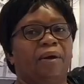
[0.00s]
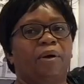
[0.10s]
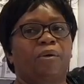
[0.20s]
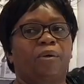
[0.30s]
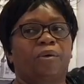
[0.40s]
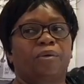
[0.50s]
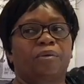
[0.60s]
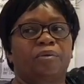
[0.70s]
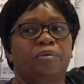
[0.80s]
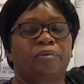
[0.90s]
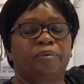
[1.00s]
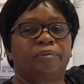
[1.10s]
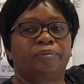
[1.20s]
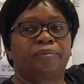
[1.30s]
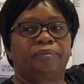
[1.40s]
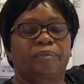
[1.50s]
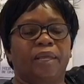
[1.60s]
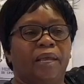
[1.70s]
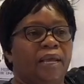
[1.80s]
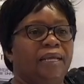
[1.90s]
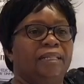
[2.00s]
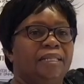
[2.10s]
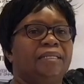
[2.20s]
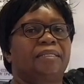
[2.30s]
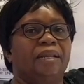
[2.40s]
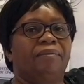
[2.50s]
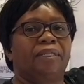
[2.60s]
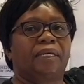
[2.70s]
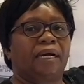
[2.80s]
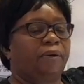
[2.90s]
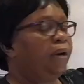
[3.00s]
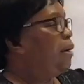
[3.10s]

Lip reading: hour call. And this 11th call,